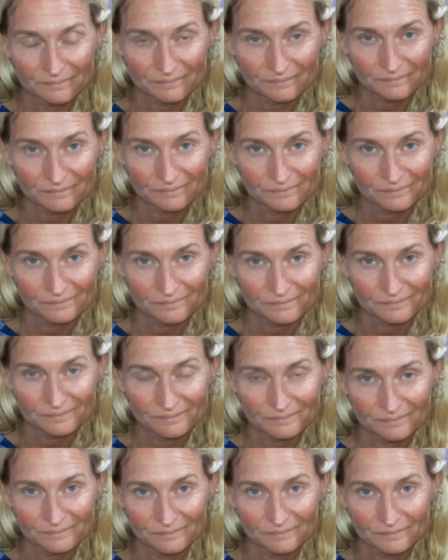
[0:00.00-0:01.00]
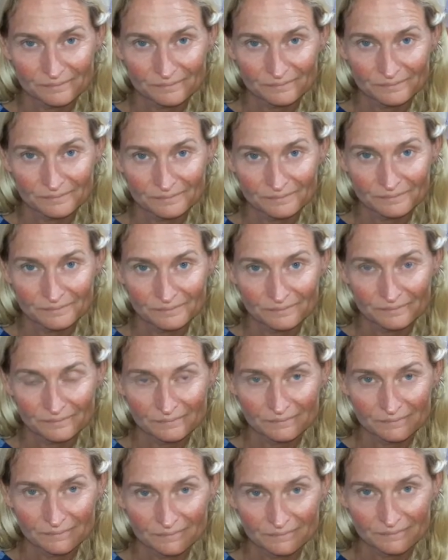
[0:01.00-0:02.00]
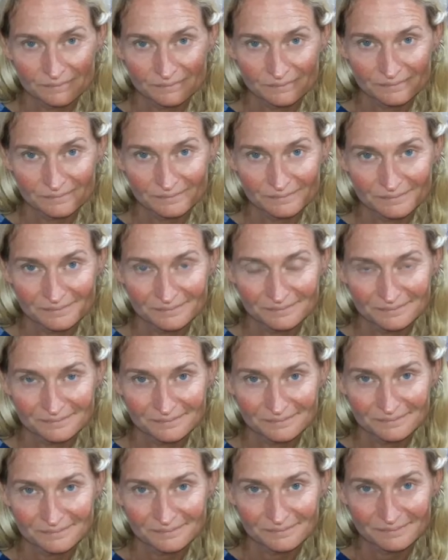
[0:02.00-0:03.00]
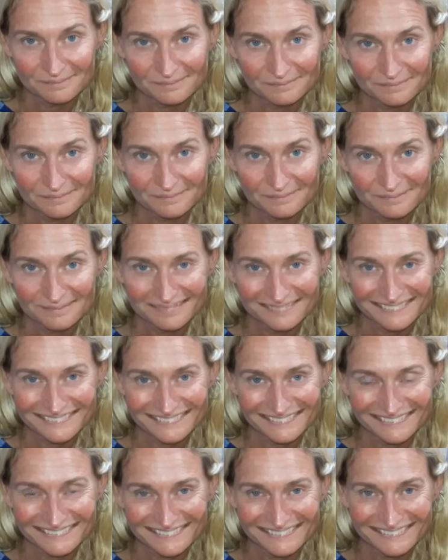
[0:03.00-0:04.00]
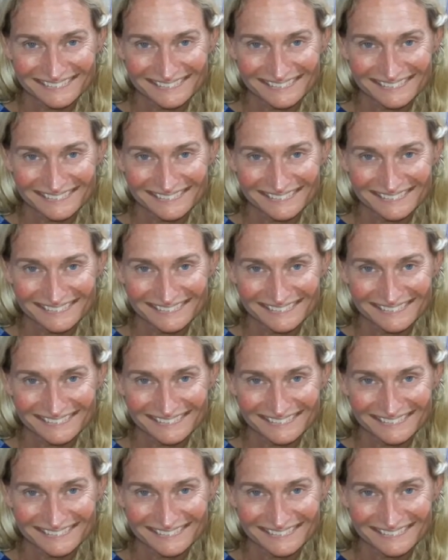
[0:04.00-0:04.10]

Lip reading: The person shown says nothing.